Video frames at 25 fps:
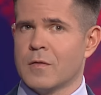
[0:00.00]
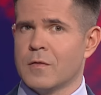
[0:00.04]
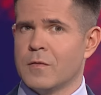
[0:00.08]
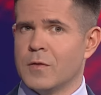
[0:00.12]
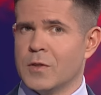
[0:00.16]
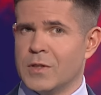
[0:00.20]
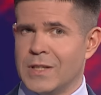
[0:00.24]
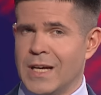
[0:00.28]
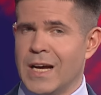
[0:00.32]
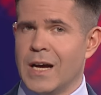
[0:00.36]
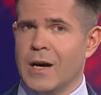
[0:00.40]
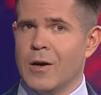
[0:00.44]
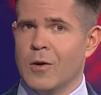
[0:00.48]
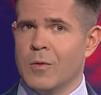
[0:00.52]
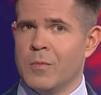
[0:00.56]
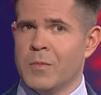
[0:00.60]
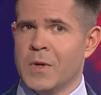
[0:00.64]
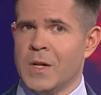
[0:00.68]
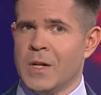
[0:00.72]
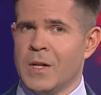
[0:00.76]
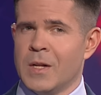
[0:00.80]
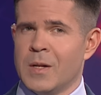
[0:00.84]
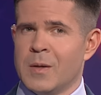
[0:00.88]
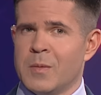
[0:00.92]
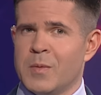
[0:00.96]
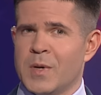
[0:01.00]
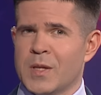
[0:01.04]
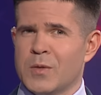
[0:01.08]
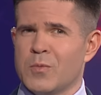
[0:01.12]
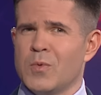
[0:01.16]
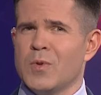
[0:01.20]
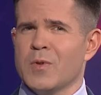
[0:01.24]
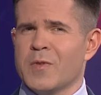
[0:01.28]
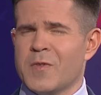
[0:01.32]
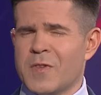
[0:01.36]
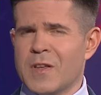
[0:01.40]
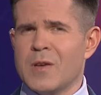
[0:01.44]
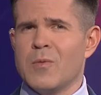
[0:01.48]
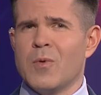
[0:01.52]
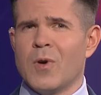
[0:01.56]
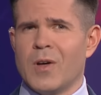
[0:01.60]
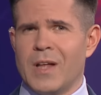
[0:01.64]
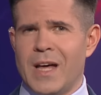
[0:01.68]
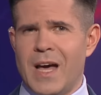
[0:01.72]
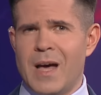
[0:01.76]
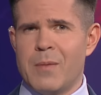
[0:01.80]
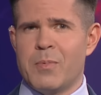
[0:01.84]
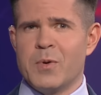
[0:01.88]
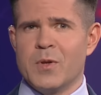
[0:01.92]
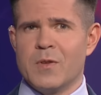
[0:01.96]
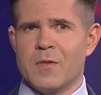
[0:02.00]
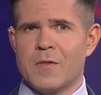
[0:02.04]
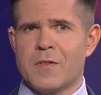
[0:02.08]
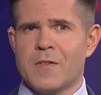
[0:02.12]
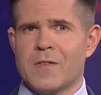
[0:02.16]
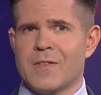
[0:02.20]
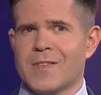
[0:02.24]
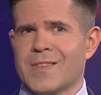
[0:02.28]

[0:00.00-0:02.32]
for now. But we'll see what happens.